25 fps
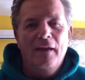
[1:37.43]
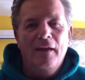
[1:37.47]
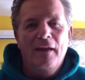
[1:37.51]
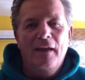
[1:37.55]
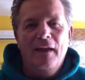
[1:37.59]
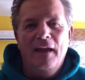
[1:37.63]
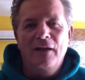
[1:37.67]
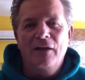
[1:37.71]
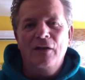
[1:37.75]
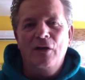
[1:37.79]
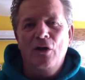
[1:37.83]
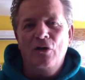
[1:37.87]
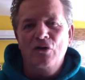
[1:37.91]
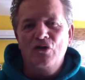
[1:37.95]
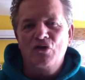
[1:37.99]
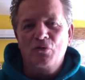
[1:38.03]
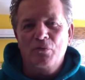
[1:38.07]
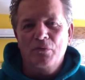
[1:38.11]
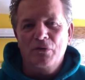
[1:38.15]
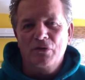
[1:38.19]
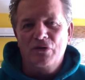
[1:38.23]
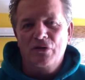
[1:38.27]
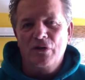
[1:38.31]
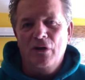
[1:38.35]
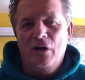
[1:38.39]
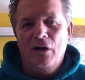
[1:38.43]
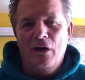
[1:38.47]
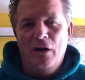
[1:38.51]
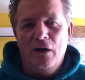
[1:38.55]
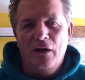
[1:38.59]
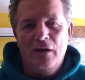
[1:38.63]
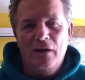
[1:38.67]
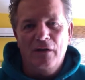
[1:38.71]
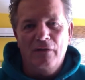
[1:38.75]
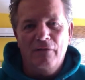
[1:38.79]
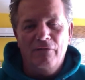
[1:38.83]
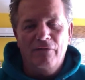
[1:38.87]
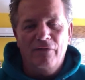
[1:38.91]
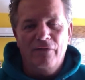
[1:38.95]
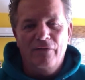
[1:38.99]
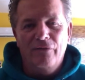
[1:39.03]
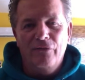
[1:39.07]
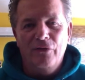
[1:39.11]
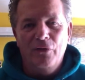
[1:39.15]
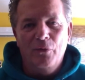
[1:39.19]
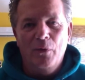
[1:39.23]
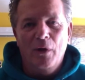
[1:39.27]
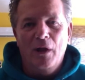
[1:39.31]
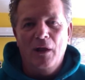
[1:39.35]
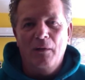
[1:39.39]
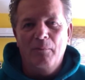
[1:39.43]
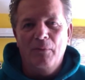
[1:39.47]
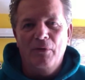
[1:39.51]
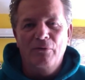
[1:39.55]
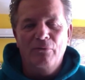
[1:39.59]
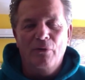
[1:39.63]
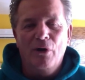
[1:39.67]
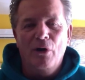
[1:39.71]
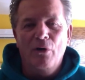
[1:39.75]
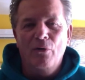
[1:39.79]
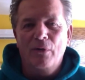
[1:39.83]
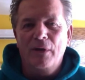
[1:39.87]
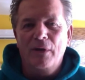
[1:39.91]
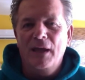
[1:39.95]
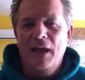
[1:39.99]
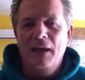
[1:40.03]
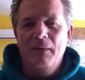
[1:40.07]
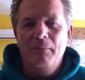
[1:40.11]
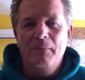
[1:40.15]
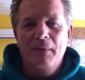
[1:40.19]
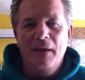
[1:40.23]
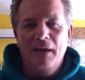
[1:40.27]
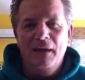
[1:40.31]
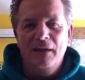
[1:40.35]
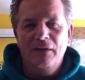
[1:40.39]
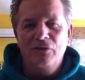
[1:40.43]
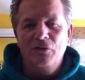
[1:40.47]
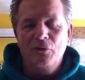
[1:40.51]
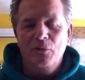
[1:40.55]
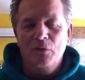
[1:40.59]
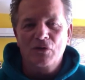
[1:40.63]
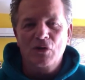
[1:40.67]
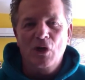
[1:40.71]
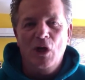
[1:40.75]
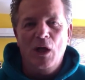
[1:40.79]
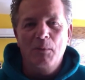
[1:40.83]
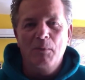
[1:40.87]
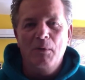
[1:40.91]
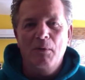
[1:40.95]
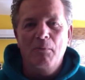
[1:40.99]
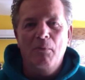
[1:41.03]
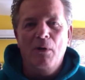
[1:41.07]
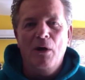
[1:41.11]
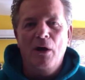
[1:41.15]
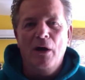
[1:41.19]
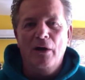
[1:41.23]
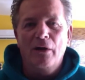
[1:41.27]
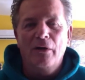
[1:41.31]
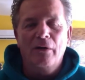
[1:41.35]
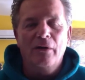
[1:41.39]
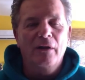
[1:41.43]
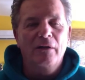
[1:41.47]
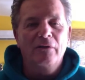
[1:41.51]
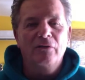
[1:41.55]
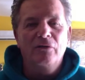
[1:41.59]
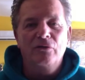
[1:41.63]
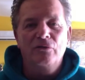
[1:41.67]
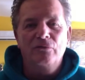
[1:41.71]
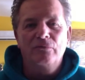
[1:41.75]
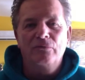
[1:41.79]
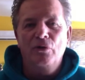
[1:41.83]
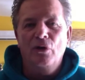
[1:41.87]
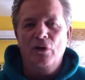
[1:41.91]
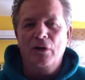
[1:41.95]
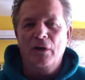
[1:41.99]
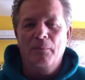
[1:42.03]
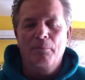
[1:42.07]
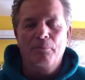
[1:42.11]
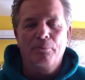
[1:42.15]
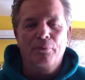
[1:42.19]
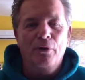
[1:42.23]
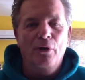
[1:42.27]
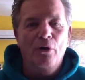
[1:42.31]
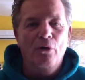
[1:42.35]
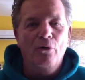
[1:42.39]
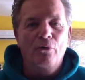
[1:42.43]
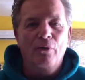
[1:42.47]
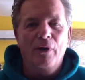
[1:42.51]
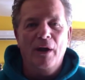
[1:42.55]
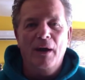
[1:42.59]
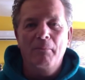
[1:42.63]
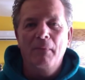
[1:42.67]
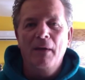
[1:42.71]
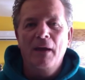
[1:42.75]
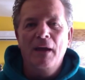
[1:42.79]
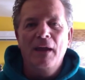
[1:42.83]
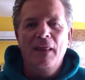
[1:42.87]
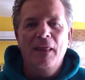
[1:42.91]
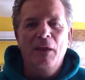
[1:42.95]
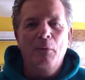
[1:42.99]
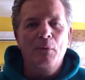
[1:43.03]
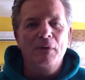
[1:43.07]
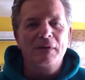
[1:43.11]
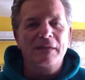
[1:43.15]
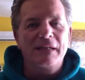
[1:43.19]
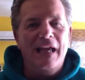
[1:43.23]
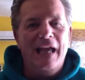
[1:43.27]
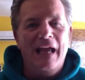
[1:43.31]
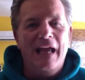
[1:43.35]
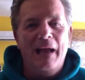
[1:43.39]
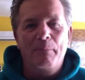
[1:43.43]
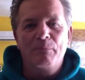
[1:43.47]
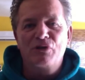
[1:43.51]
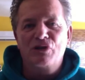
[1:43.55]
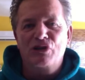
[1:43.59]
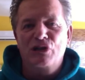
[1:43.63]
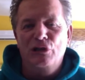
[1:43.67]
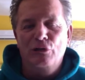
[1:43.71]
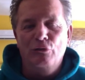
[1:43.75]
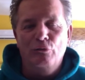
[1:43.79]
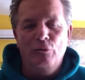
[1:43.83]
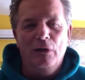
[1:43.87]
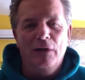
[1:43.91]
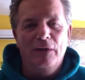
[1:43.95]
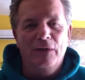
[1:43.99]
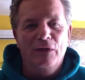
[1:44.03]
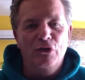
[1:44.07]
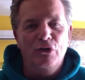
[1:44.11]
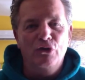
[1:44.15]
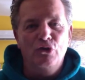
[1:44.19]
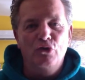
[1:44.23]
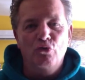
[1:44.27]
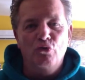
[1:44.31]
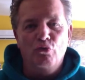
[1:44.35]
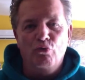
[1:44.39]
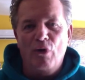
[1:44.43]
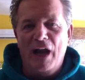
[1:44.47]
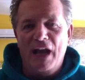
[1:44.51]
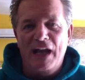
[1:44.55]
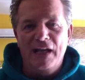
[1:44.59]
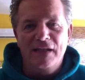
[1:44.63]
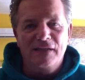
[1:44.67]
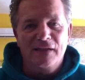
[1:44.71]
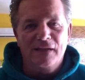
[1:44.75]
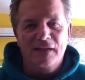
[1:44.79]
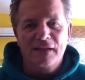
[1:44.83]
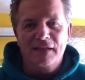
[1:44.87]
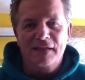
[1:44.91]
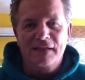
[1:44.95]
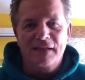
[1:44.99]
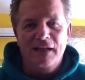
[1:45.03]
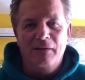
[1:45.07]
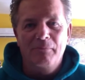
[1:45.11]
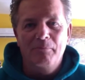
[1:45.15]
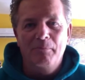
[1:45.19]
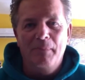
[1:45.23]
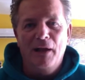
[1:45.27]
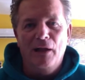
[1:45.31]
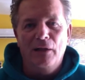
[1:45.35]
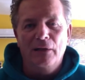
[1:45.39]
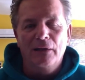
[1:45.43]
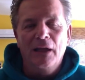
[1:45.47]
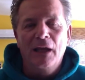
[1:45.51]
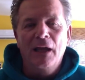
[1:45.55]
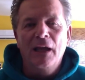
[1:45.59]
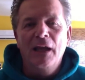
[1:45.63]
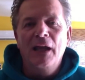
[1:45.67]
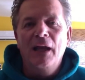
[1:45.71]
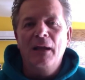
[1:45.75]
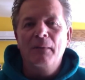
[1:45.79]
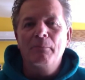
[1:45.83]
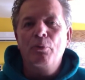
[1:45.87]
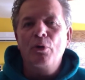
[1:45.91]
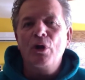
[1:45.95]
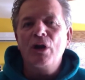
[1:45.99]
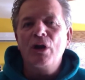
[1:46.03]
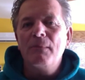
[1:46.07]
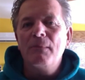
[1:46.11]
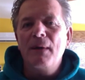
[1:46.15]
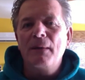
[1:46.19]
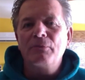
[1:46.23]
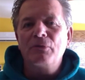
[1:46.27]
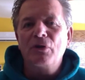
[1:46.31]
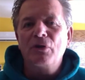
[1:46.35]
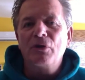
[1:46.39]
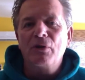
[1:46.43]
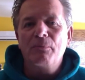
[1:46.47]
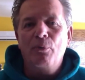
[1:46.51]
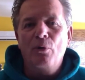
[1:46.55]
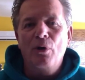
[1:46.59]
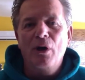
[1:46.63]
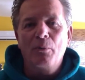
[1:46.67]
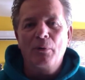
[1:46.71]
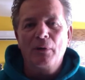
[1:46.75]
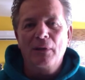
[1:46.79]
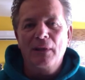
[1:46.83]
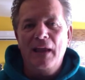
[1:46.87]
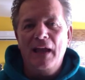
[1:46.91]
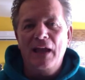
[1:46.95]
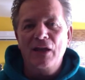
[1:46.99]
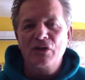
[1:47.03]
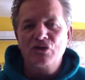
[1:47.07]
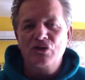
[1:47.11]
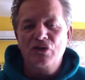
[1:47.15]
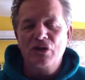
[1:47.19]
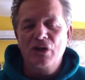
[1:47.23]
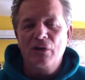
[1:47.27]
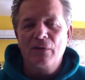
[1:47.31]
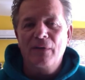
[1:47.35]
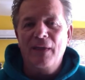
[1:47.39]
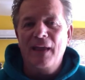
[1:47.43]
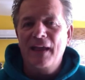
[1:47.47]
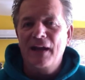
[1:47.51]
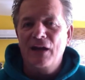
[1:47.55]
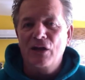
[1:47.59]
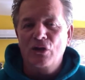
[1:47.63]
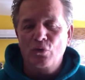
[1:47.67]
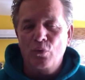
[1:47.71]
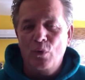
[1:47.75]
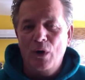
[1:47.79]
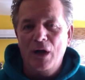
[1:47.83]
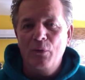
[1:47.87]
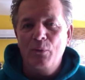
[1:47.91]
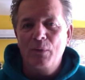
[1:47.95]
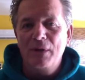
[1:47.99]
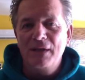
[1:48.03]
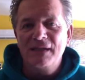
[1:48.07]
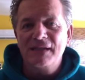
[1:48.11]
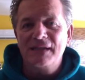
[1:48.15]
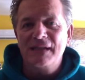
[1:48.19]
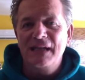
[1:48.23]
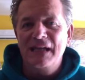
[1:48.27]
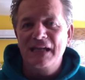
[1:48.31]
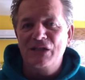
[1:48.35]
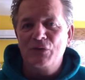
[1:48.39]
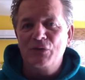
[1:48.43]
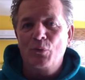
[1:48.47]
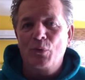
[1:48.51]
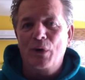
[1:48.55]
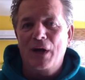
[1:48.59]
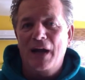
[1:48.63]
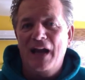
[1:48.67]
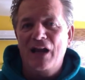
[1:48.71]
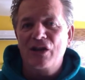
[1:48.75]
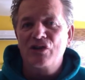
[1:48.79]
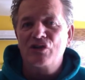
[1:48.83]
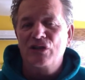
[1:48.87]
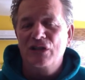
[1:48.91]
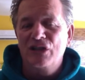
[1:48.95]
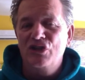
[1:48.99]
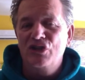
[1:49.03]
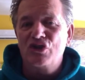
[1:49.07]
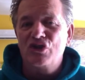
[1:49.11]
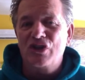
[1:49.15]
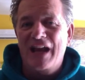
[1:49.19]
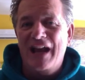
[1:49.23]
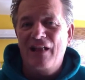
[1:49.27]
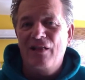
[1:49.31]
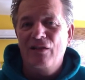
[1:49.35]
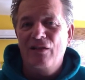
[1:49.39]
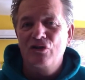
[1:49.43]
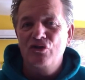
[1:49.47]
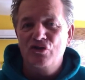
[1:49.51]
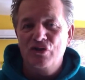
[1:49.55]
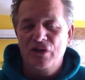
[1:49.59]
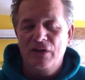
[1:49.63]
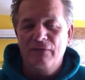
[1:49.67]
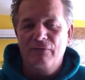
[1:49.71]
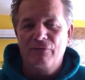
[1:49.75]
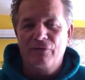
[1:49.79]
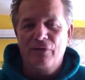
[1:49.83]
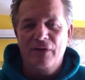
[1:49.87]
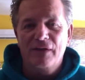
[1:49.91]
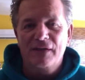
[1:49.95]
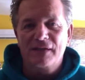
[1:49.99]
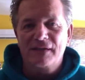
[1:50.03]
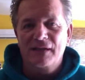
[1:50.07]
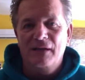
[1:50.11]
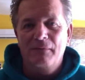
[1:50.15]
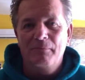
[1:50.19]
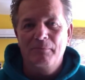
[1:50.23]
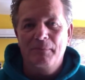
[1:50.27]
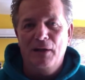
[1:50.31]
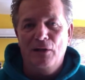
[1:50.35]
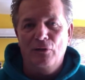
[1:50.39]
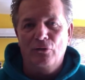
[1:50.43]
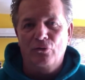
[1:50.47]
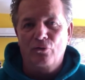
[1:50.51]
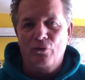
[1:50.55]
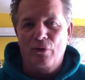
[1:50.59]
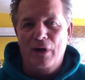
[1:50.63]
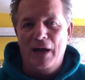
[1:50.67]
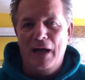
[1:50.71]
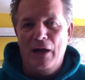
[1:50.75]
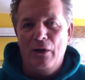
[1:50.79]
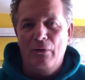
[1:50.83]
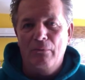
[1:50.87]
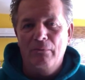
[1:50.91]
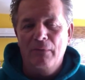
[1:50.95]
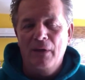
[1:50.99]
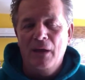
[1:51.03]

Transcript: Head coach Richard of UL Monroe came into his alma mater and took a program that was absolutely the dregs of the Sun Belt and put them up to the point where last year they had a 20-win season, were actually challenging for the Sun Belt crown.